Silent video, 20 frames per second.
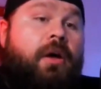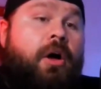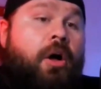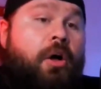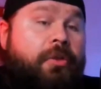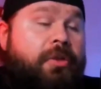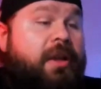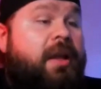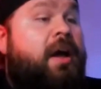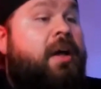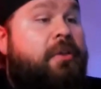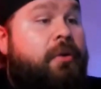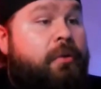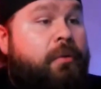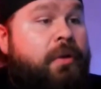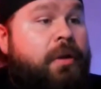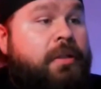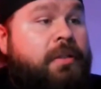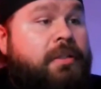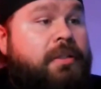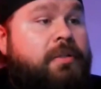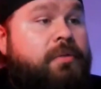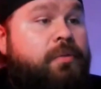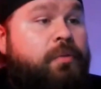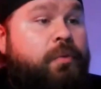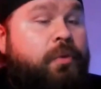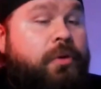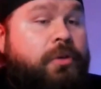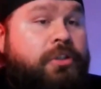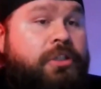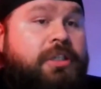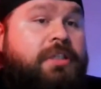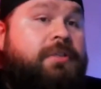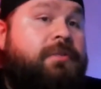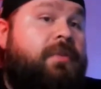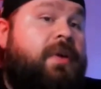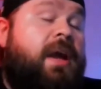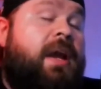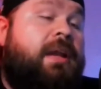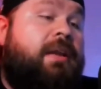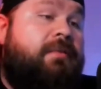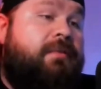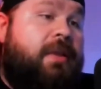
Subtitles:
All the other ones were just fine.